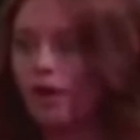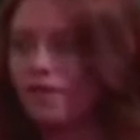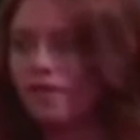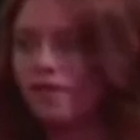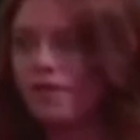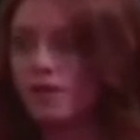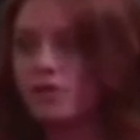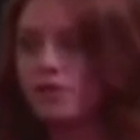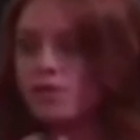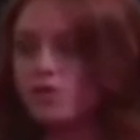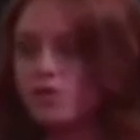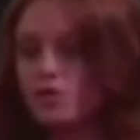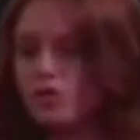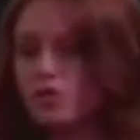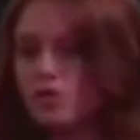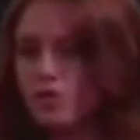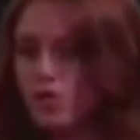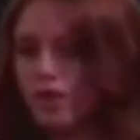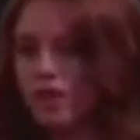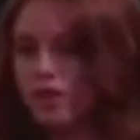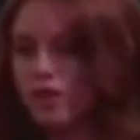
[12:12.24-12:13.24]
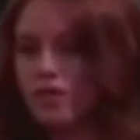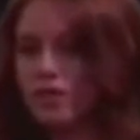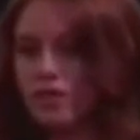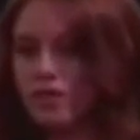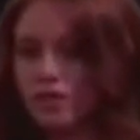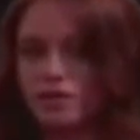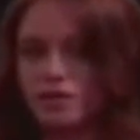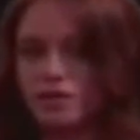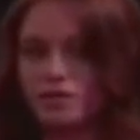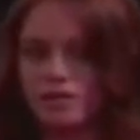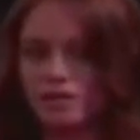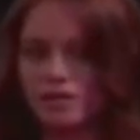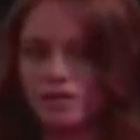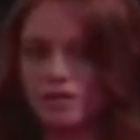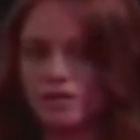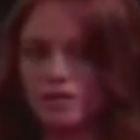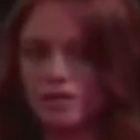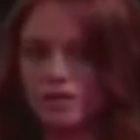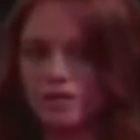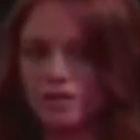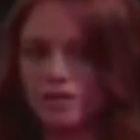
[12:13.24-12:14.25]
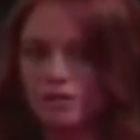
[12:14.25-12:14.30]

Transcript: What could Victor destroy of yours?